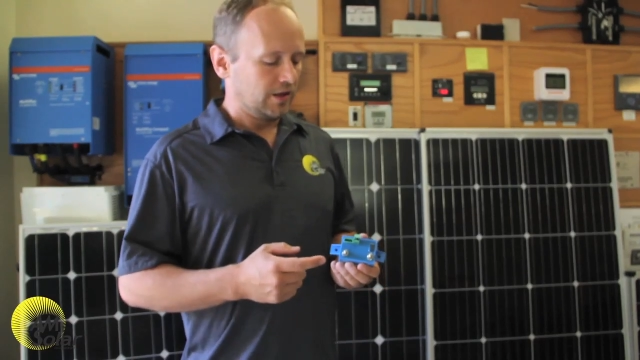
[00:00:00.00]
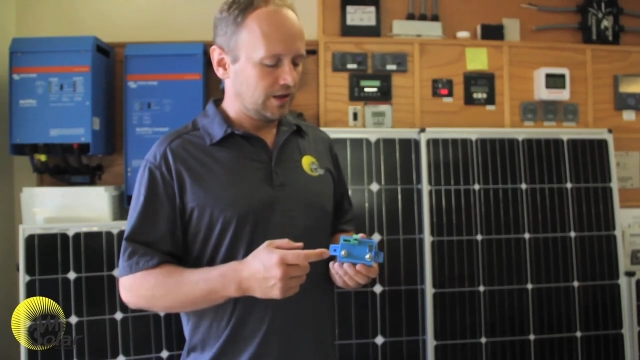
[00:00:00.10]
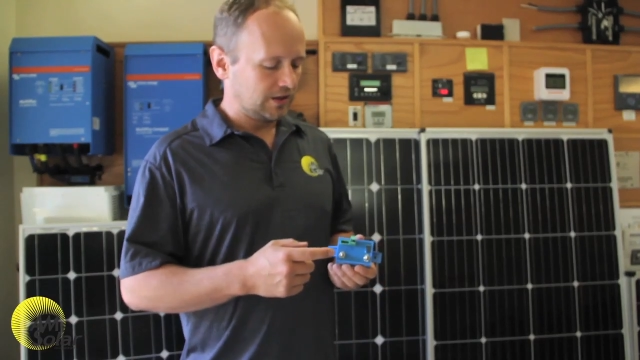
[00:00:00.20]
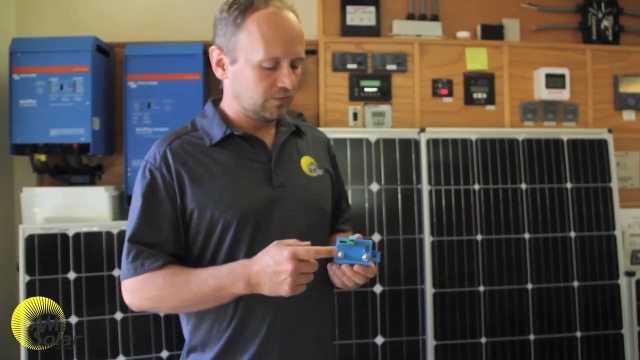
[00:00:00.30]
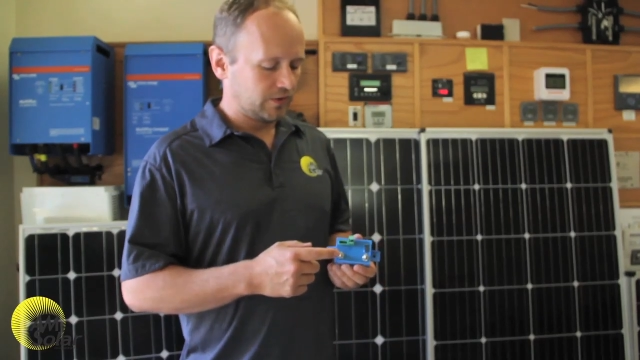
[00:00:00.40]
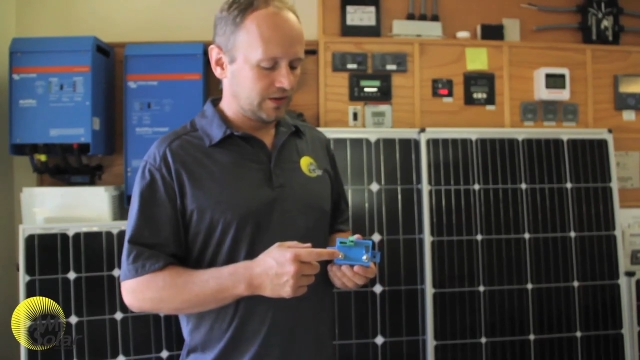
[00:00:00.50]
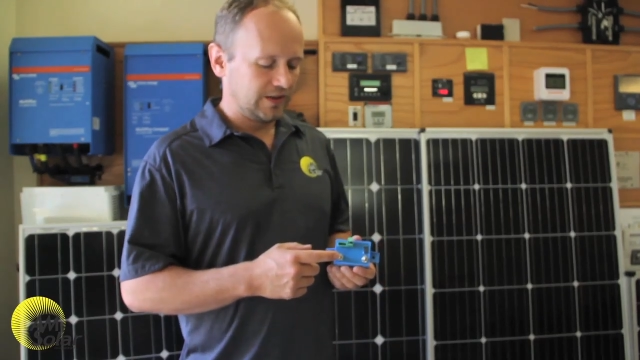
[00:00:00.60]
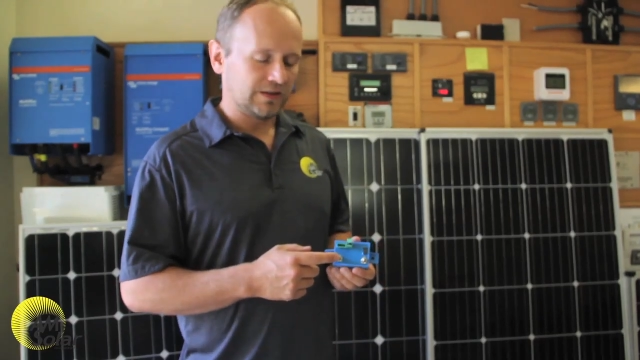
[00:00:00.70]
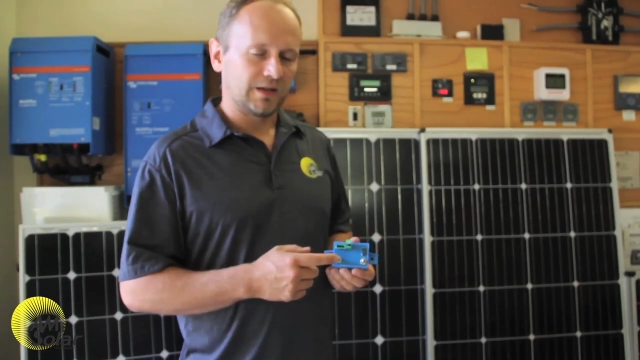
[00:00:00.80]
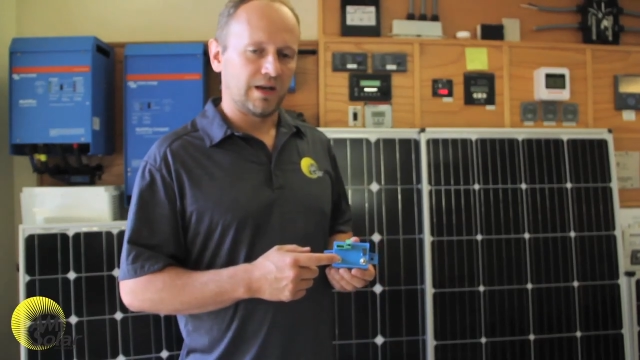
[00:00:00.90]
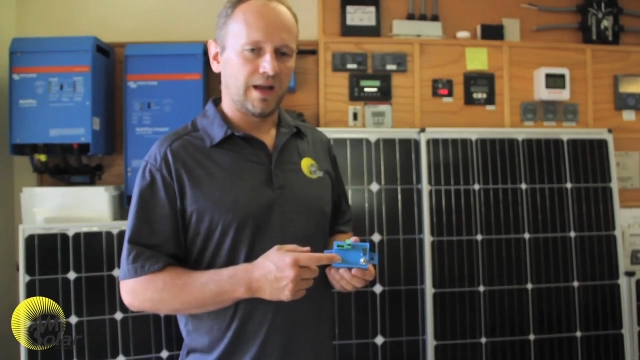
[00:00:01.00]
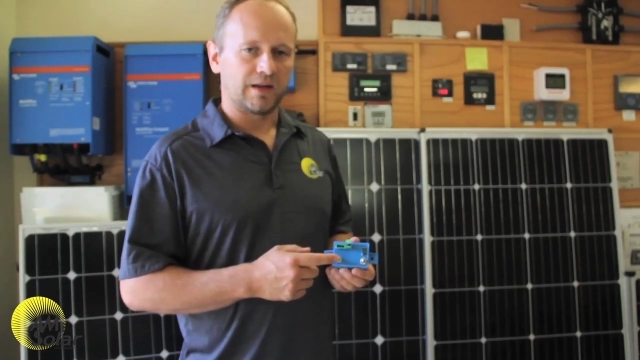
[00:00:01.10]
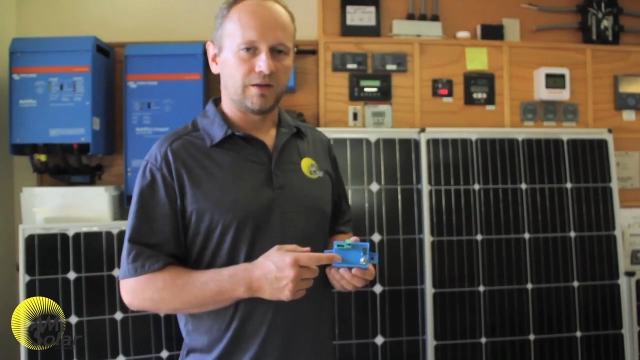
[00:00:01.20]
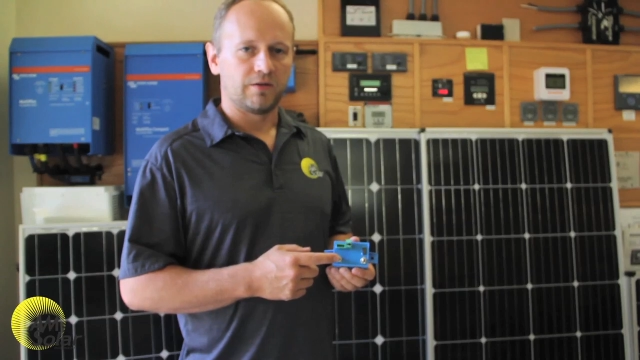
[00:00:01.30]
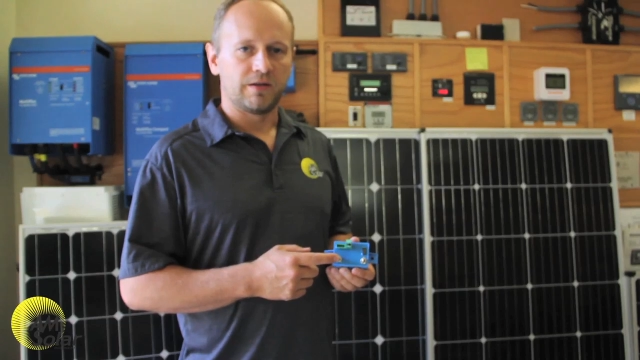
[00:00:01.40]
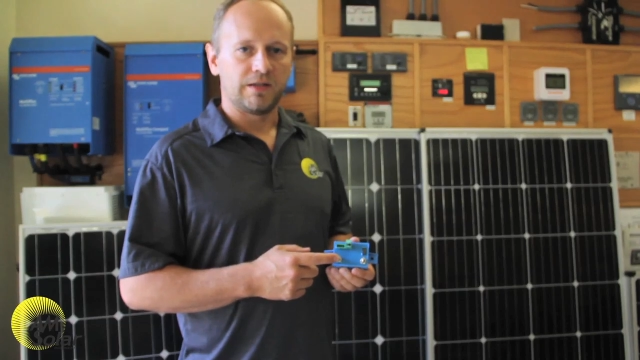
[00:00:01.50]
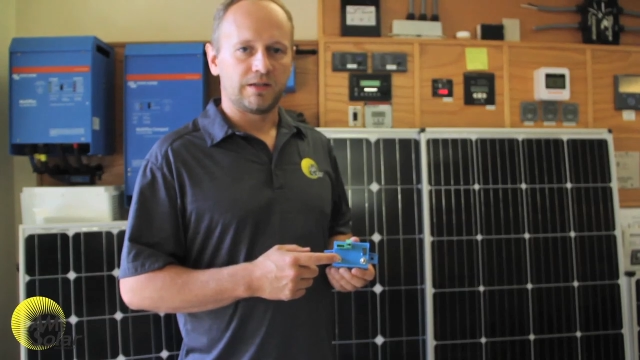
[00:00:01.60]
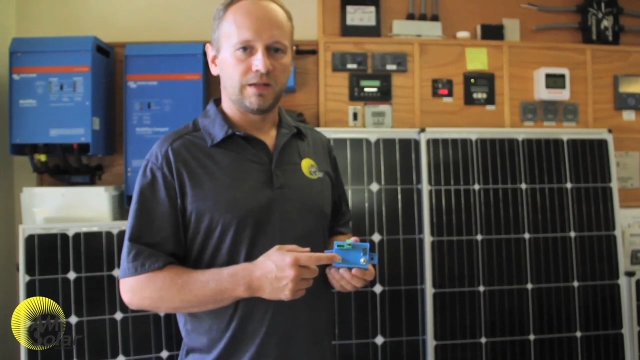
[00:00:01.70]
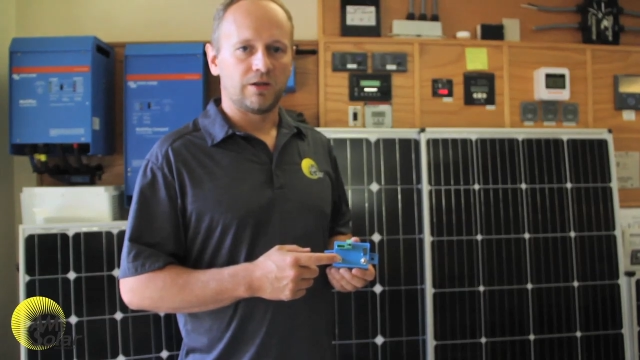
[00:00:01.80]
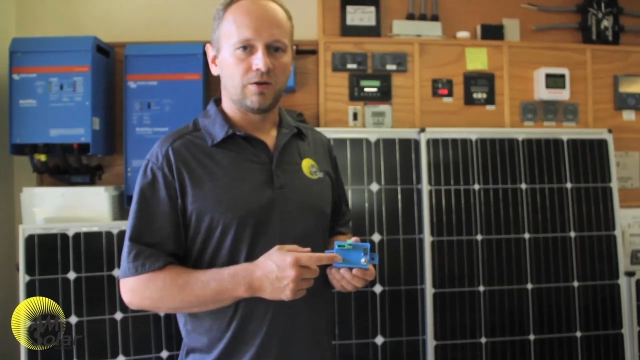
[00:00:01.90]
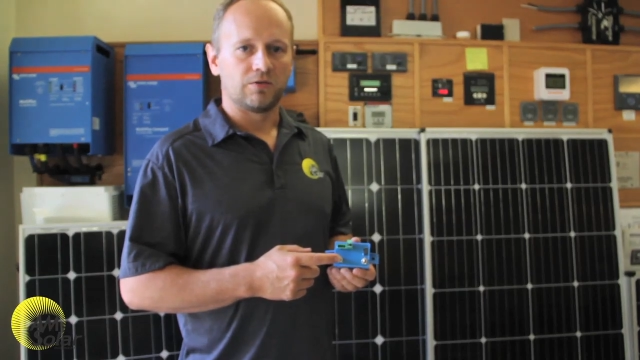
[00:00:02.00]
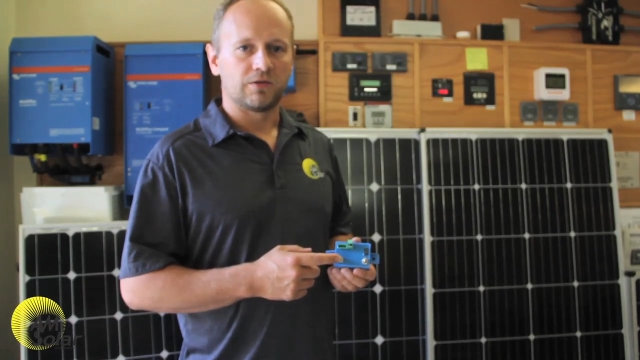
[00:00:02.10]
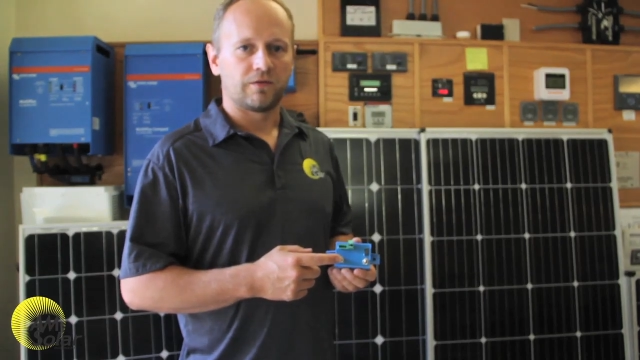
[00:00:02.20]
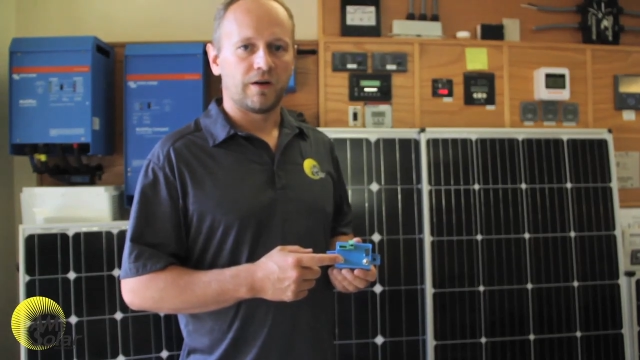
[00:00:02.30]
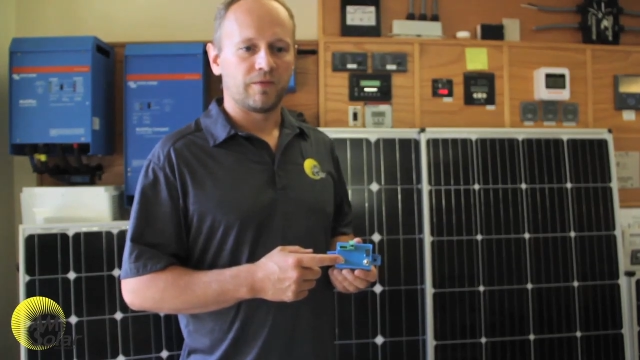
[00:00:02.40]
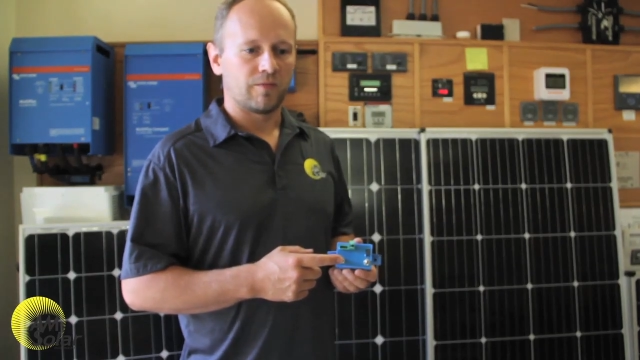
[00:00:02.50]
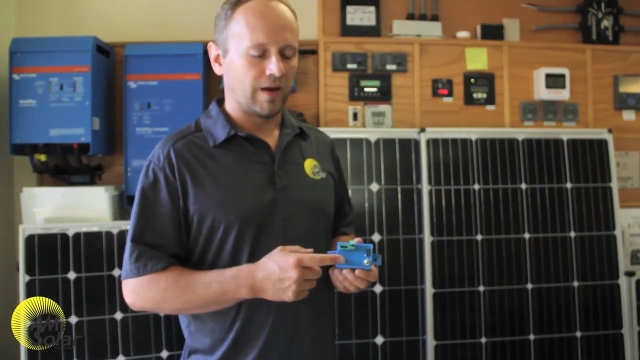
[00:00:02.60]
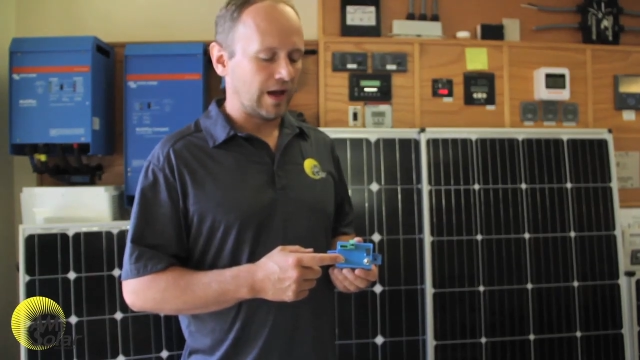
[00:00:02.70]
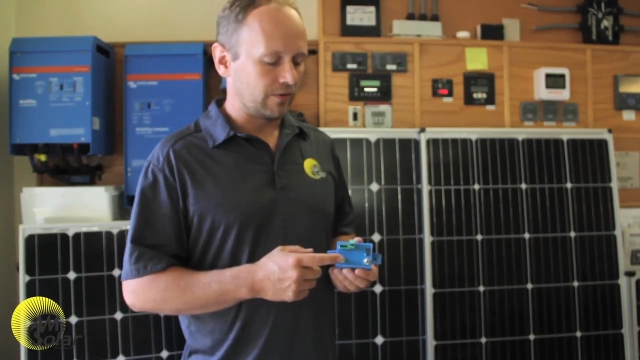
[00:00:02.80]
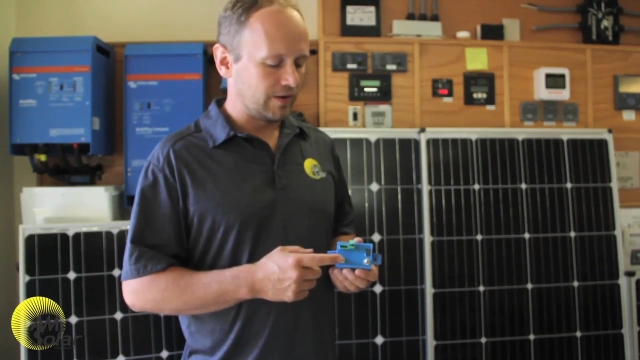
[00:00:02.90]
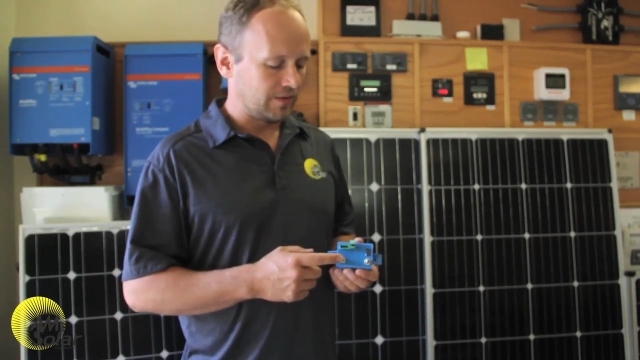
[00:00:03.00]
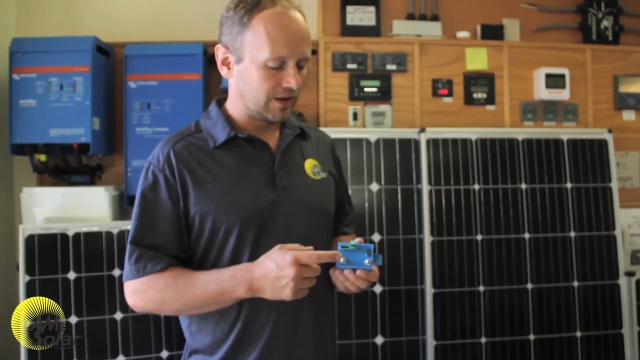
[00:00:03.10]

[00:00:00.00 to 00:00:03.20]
this would disconnect your DC loads from your battery